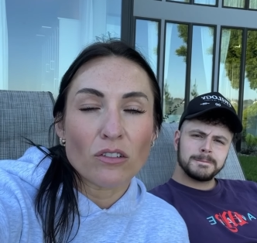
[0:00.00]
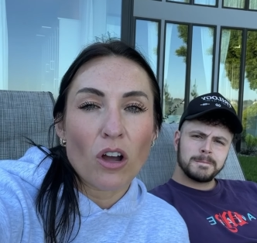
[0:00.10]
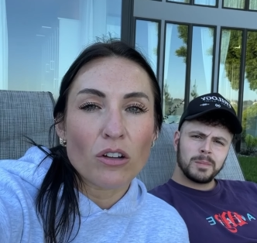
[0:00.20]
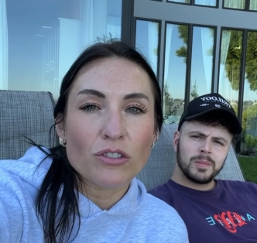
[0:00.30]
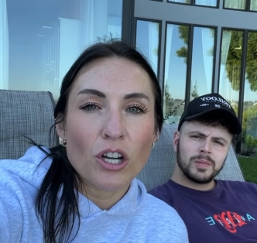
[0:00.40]

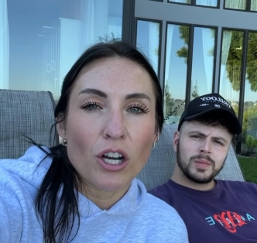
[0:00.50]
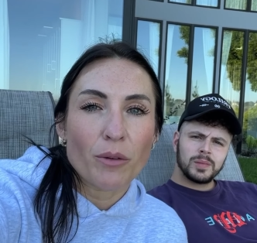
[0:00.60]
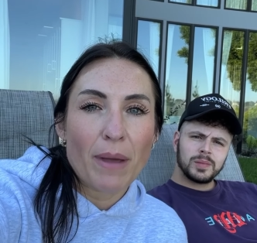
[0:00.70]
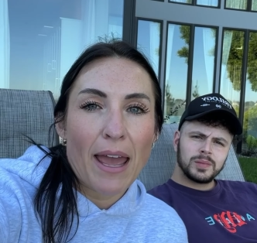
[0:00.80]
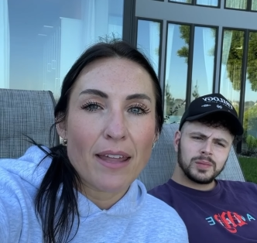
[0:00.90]
Speaker 1: long
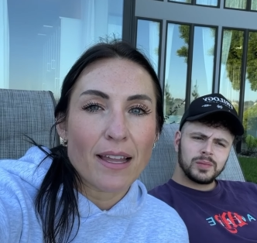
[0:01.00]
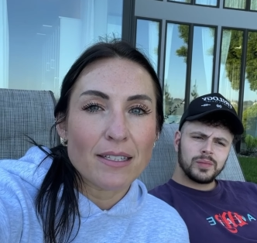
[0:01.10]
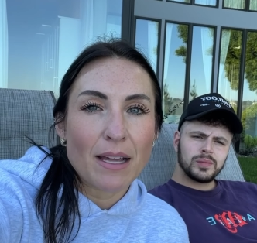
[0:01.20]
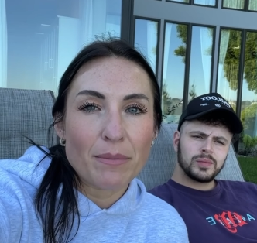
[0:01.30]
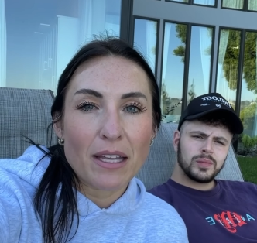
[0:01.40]
term, and
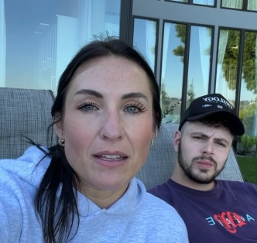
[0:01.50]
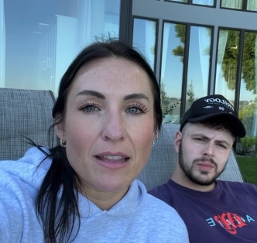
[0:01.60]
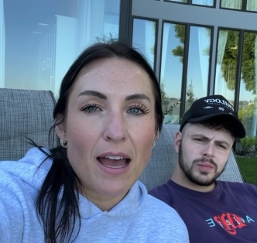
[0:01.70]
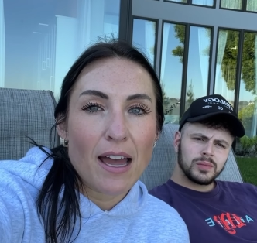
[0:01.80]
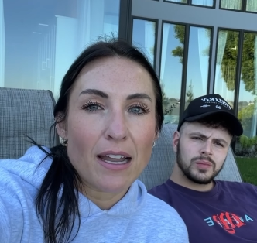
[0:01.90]
that's something
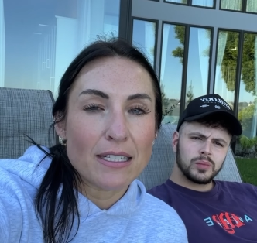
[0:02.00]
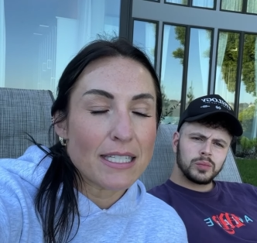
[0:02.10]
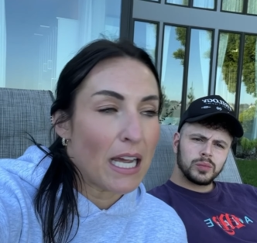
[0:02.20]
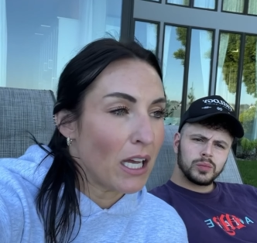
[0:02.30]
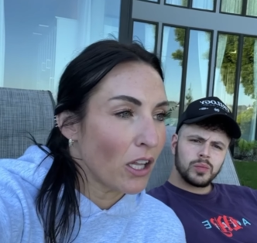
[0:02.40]
that
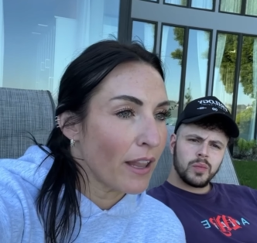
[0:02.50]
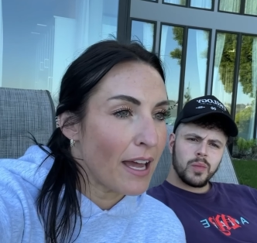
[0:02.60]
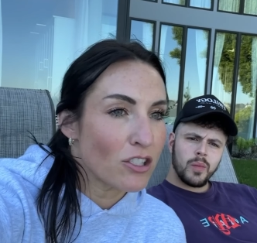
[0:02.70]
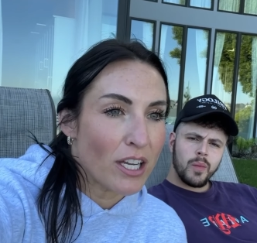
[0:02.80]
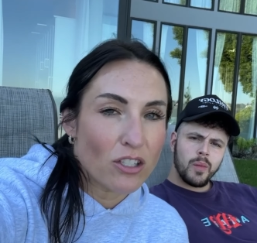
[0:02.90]
until
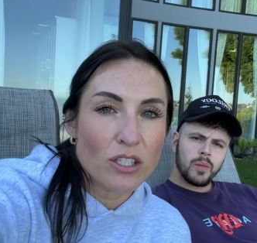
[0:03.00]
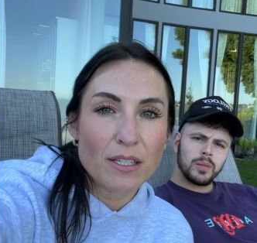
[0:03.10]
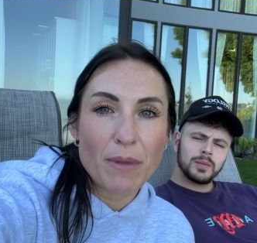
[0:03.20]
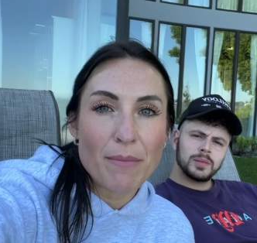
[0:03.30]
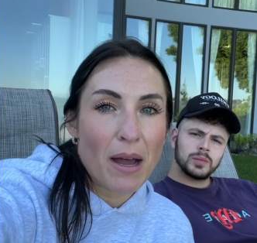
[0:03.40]
that changes
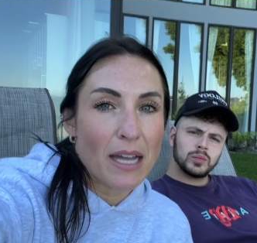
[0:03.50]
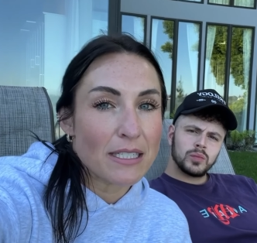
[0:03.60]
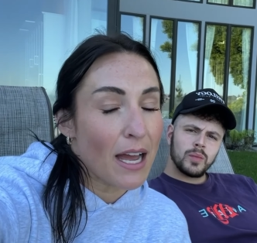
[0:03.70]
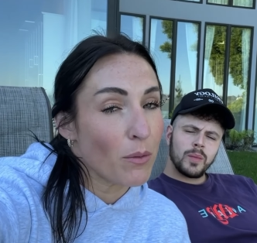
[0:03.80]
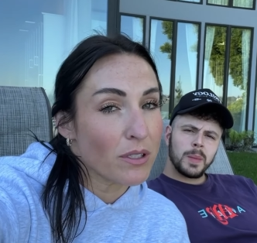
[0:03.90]
in my mind,
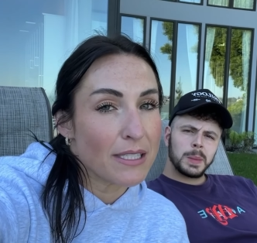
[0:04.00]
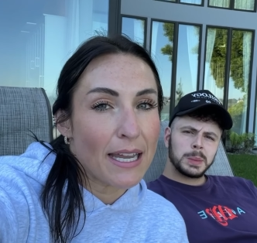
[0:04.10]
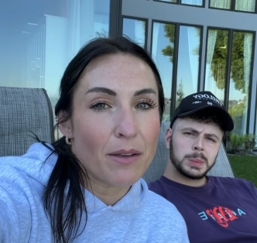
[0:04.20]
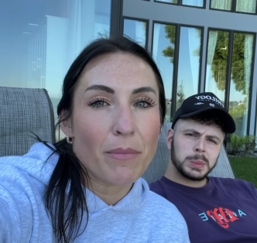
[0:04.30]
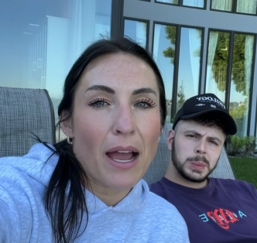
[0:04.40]
I will
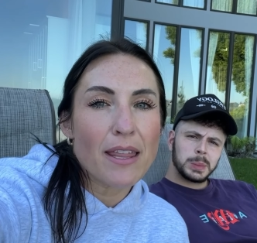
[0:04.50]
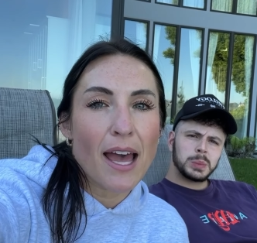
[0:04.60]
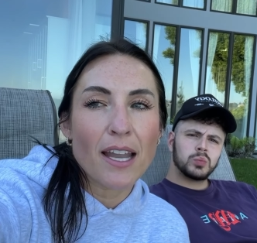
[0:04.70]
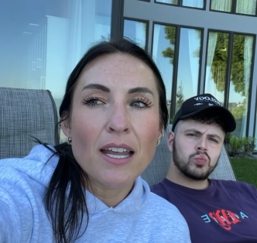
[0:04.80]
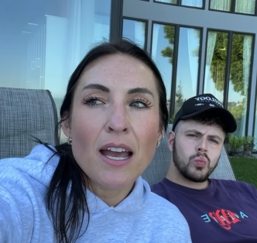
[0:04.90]
stand by
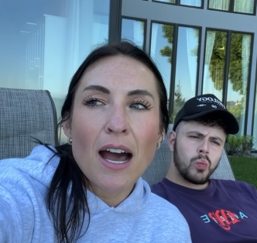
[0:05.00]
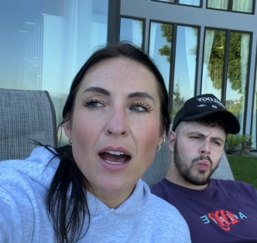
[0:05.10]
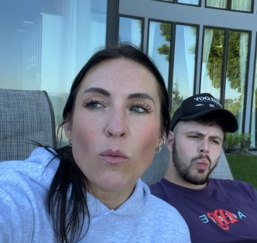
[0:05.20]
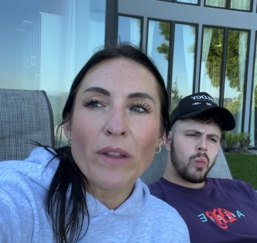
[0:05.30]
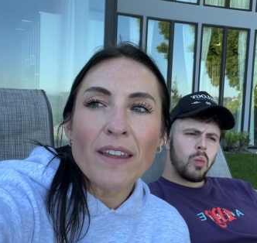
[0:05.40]
that.
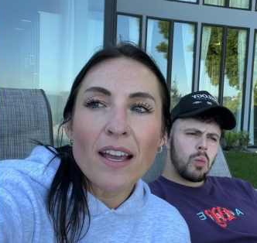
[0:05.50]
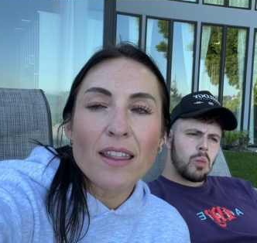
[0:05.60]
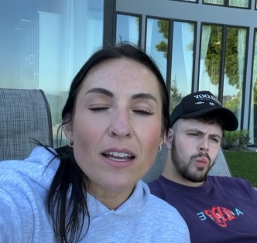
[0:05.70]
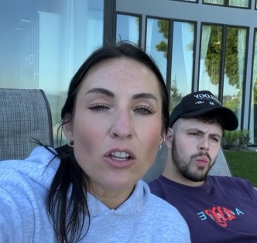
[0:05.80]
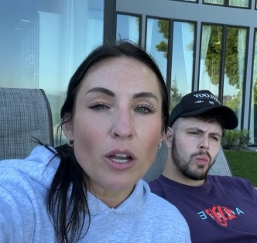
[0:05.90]
One thing I
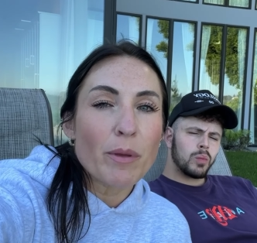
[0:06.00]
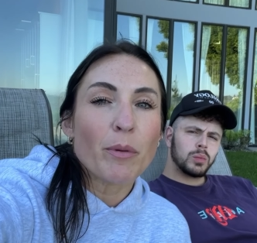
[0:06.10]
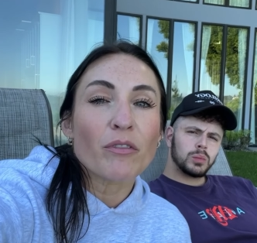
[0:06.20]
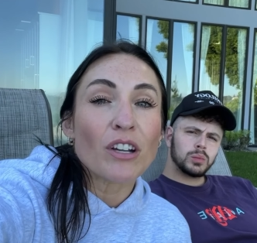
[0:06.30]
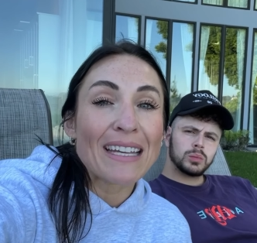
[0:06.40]
think a lot of
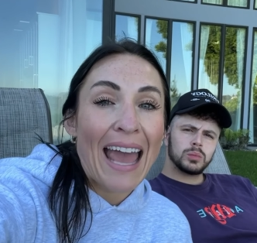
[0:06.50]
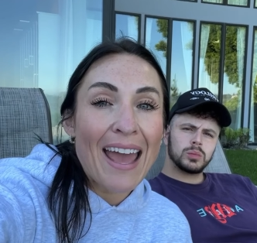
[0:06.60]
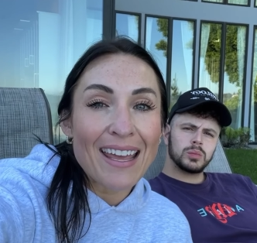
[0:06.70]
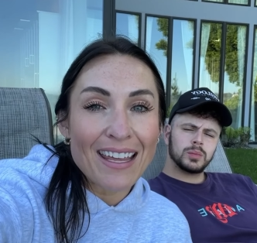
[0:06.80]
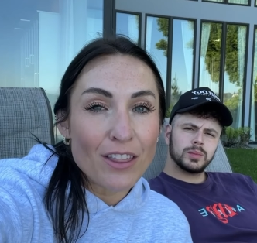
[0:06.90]
people
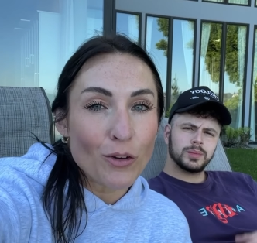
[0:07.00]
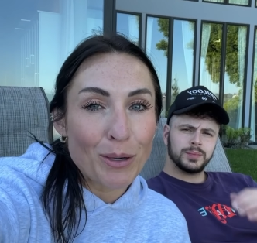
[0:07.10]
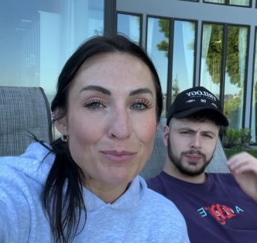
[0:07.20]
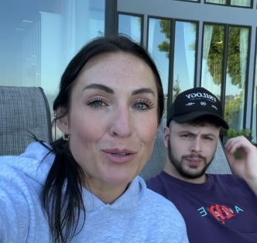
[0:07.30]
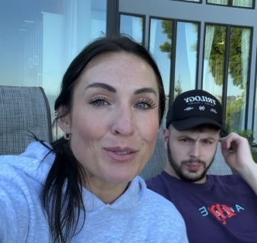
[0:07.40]
forget in the
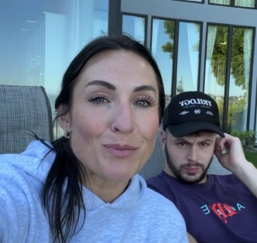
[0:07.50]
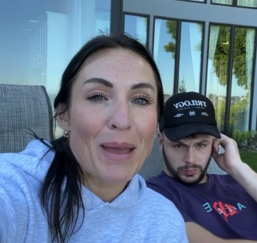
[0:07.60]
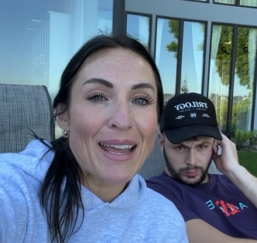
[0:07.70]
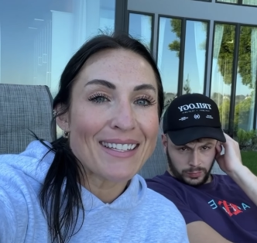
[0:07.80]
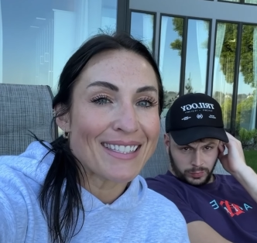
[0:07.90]
crypto
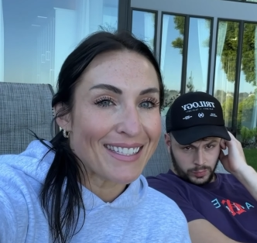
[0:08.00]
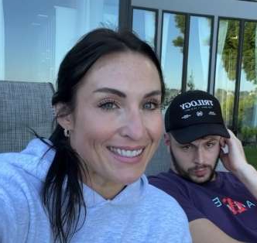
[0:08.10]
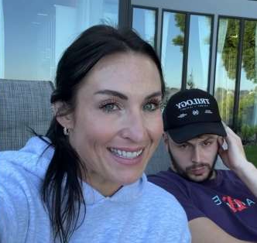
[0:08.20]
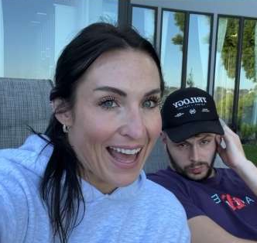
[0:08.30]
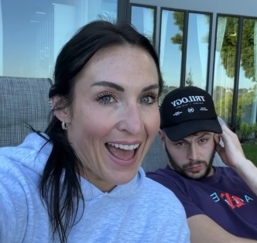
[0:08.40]
space is
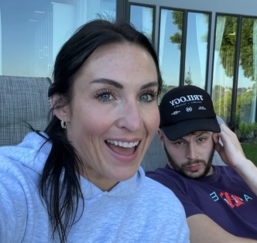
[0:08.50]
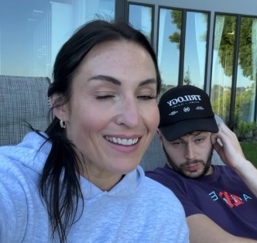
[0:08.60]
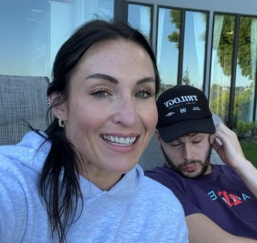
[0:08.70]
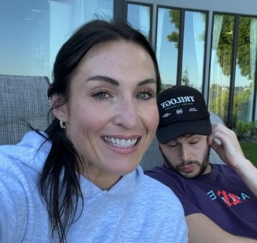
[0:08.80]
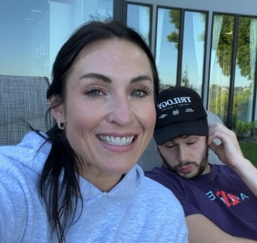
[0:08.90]
that
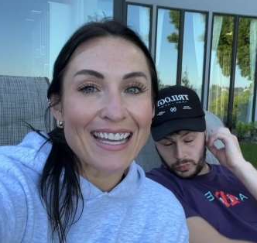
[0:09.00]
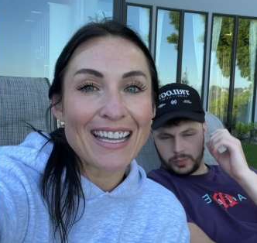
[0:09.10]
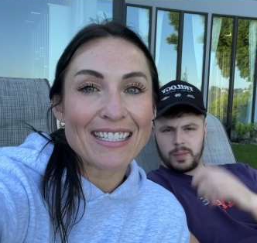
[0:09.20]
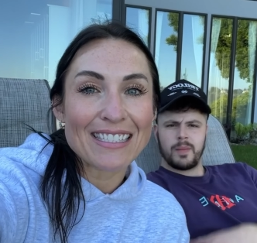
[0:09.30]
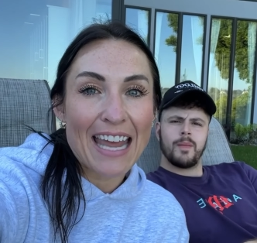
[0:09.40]
these
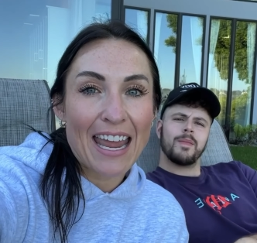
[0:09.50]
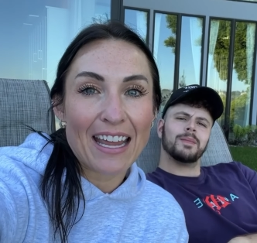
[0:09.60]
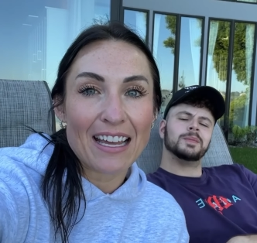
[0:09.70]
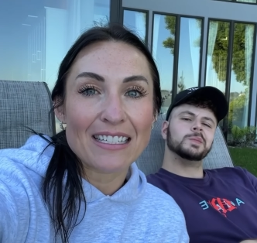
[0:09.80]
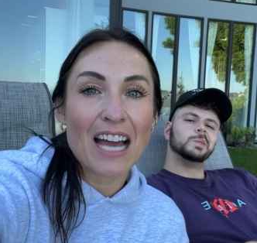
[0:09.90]
things
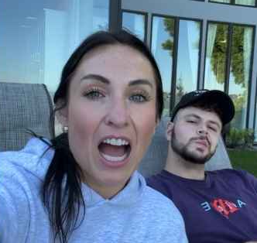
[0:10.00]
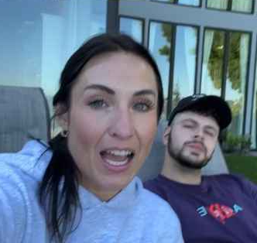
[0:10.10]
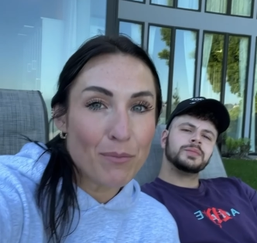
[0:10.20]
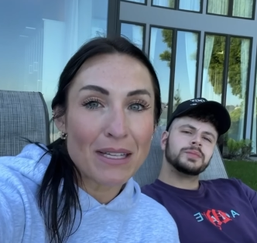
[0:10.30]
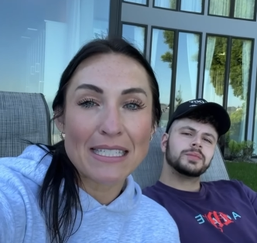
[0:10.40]
take
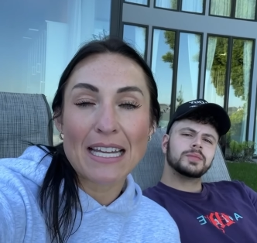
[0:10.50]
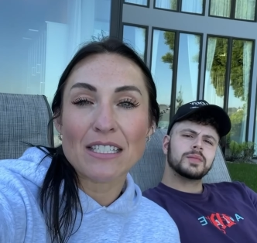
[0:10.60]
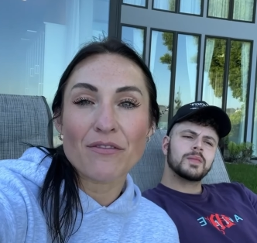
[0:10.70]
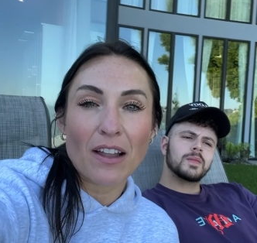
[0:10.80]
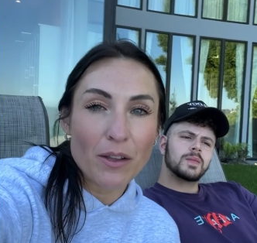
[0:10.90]
time, they take
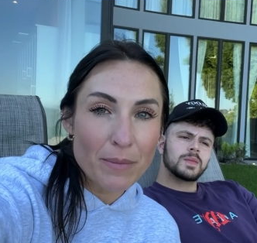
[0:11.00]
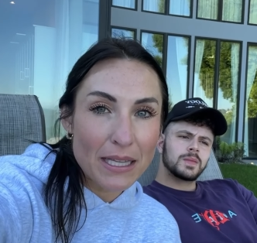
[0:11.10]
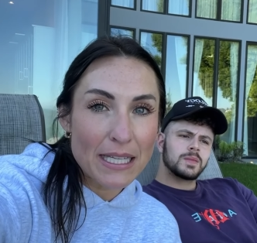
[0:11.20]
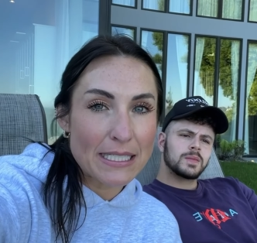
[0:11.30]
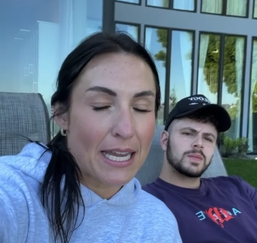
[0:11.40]

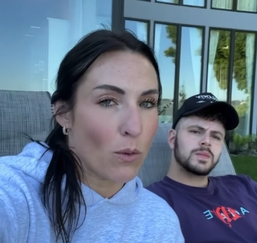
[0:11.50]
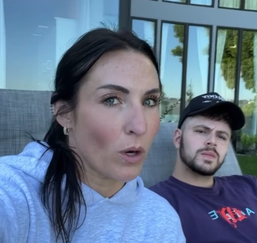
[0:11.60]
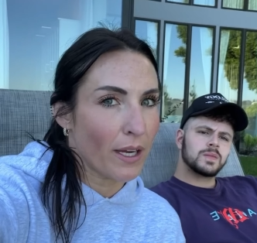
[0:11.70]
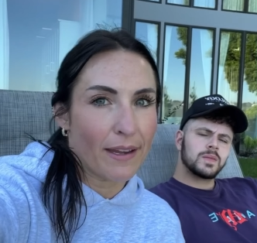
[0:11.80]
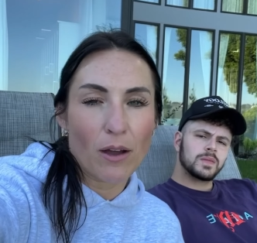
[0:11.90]
development, they take
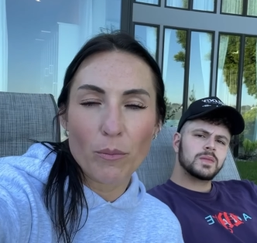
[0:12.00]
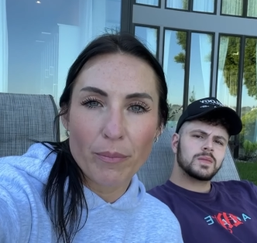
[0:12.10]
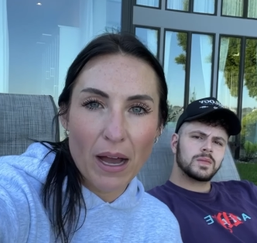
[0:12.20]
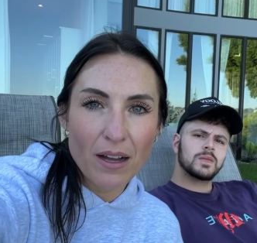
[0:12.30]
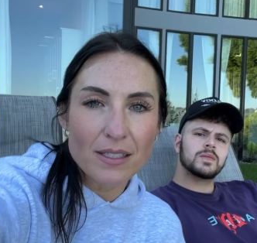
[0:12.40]
working out
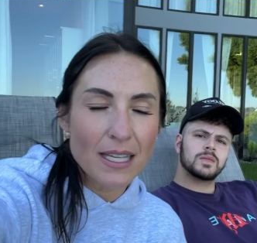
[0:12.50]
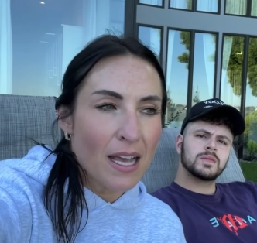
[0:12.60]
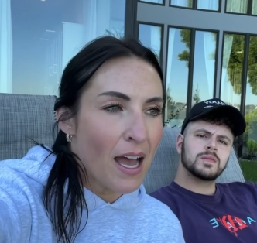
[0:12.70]
bugs.